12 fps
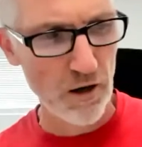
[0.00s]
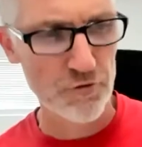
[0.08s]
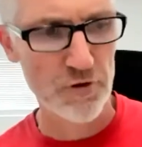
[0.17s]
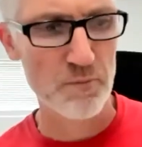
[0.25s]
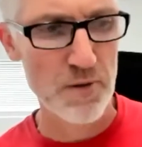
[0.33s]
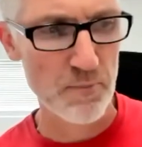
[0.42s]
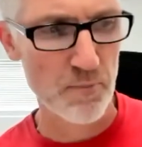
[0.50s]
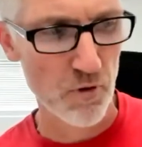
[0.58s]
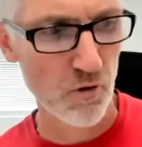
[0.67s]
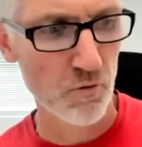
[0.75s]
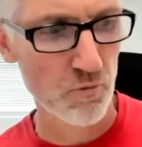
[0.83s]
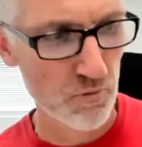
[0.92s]
else can
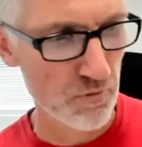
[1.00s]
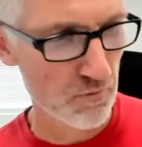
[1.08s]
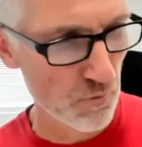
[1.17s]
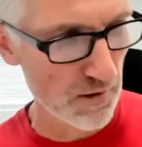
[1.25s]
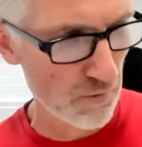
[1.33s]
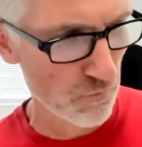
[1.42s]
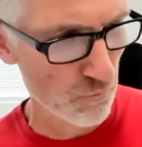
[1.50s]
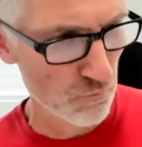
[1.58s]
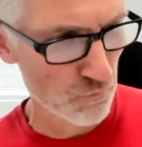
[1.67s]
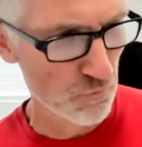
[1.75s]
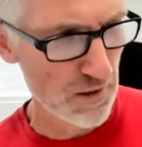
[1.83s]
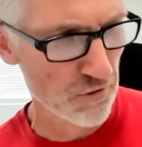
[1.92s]
people when they
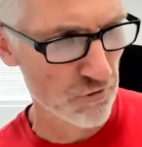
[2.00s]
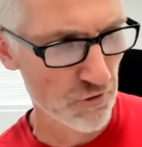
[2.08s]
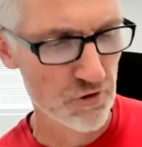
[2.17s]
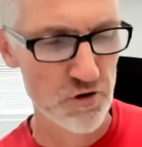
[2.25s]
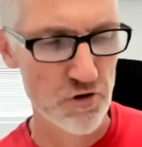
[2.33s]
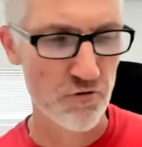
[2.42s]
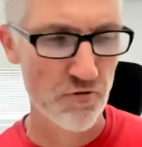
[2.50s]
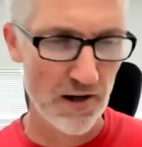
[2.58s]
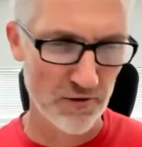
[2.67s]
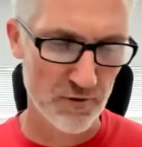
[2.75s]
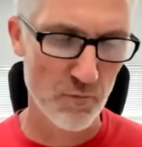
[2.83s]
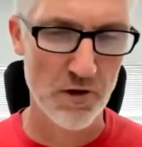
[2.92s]
research you
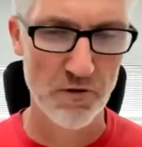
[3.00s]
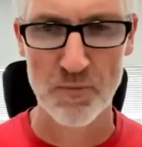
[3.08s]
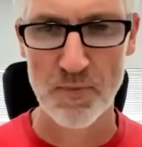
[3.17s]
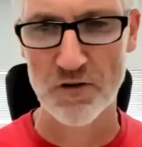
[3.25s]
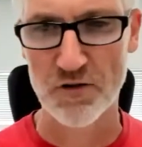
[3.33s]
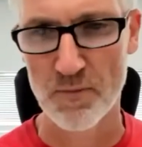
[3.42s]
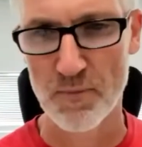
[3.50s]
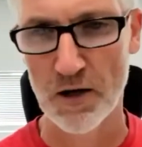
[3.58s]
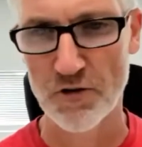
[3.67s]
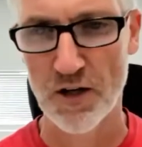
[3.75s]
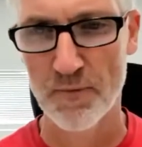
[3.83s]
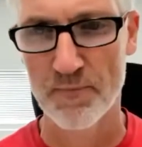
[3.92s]
find some more information
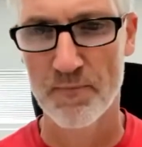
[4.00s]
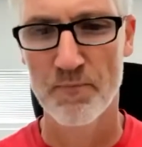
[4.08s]
about you.